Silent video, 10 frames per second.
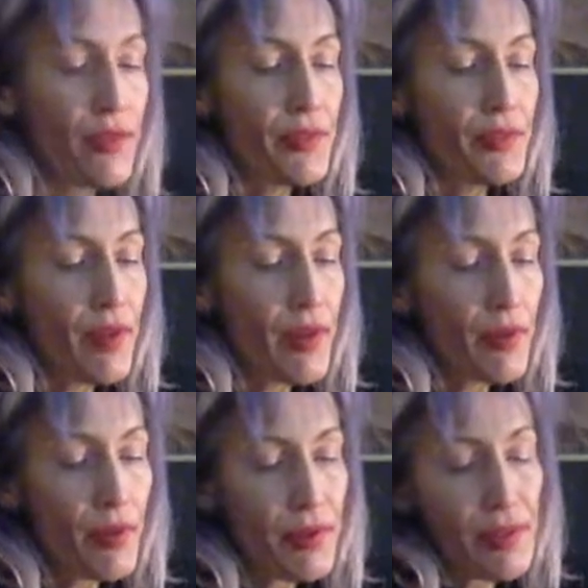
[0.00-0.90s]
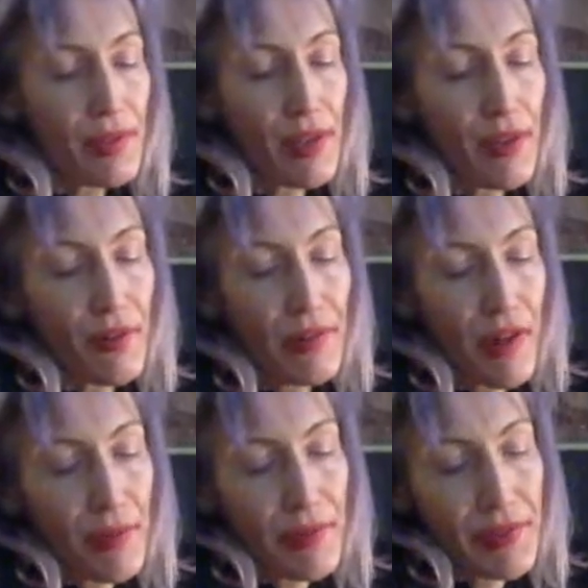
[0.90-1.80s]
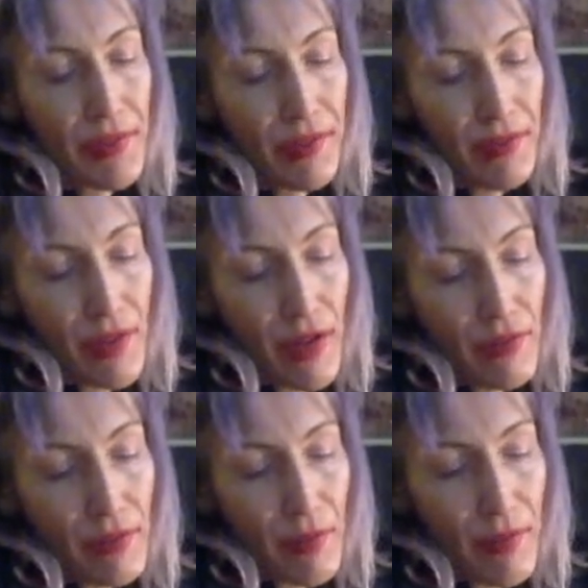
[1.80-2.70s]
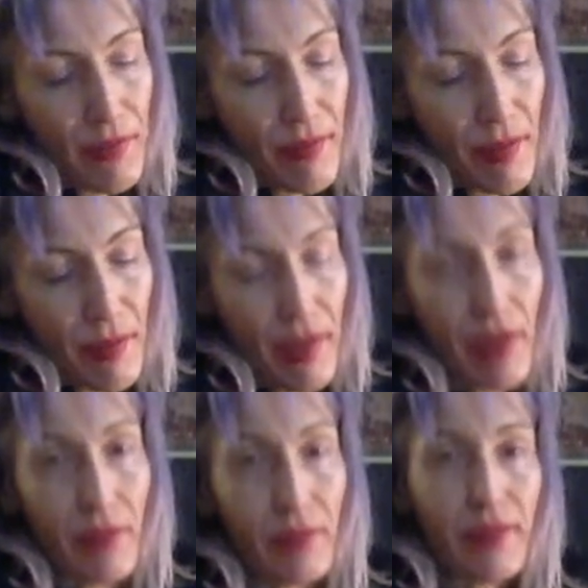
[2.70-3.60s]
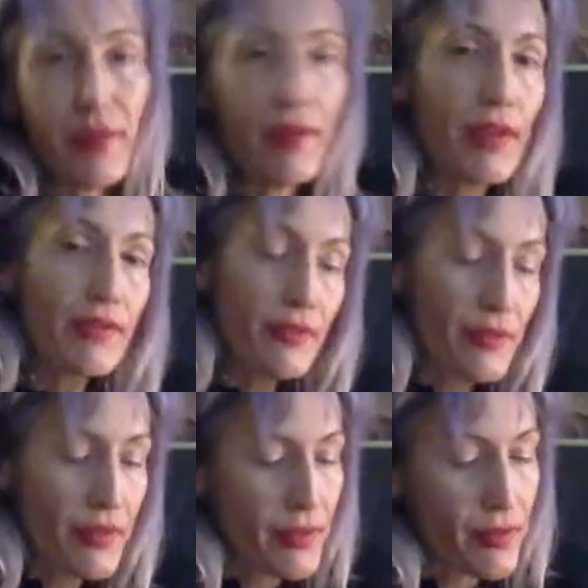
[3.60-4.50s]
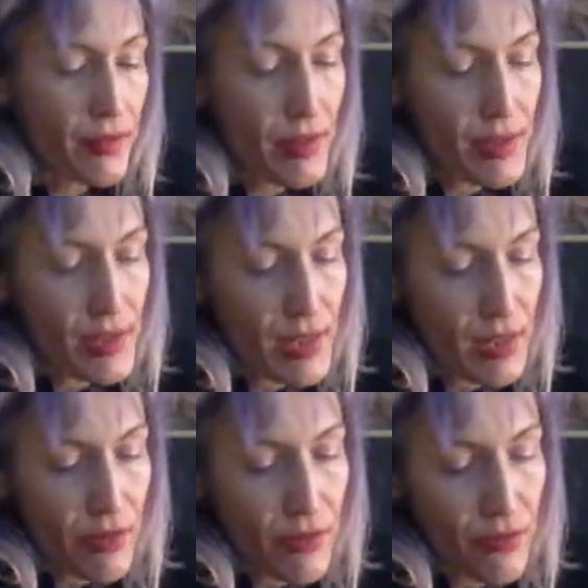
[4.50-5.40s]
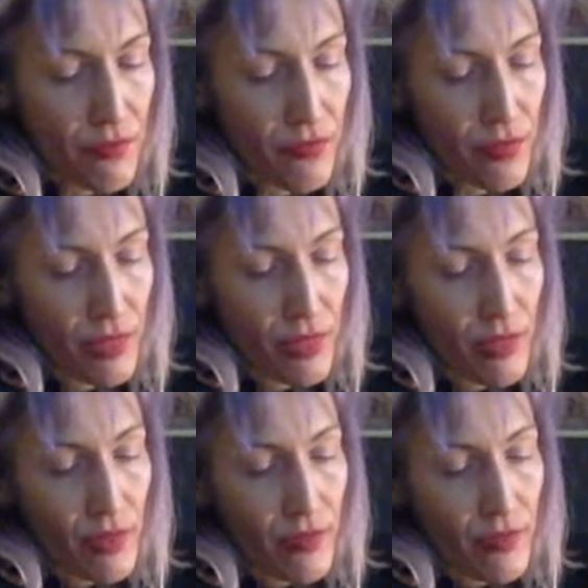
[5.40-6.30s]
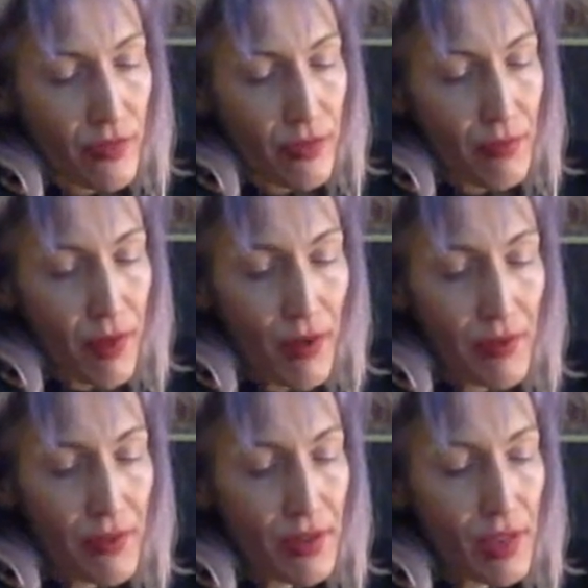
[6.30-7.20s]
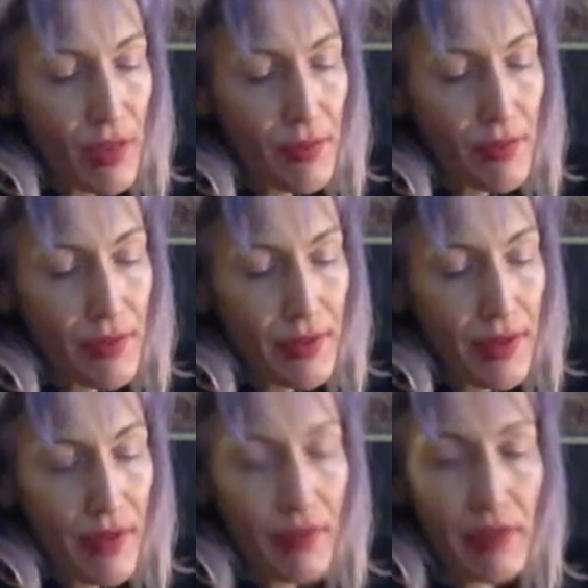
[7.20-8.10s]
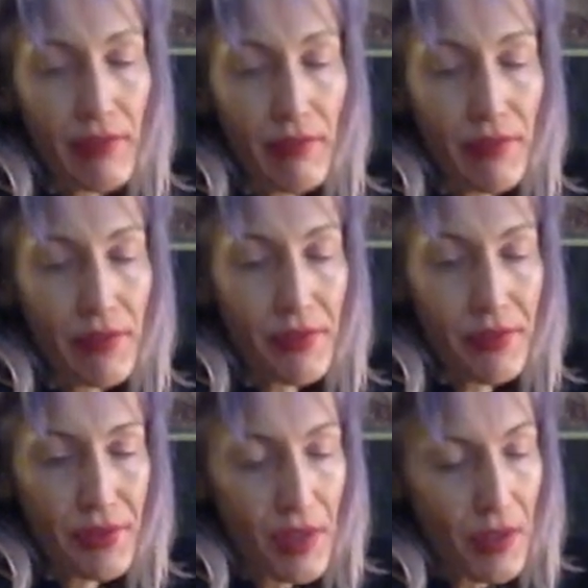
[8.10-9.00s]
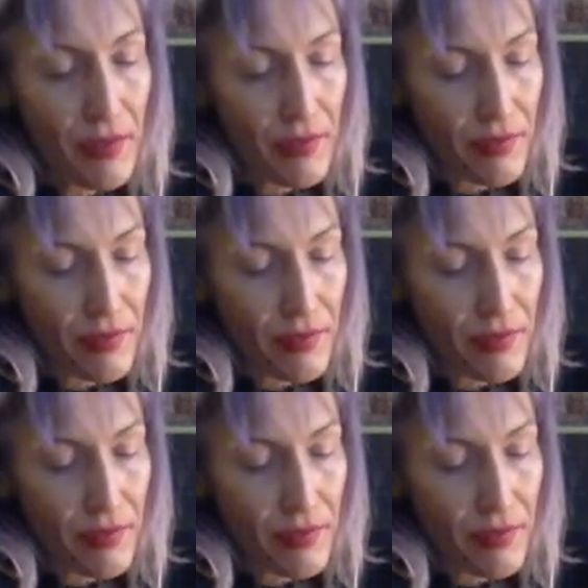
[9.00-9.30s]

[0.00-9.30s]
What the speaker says: The drag queens and daguerreotypes stared down from above my bed with no answers on their gray teeth. Bars and clubs were the entirety of my social life.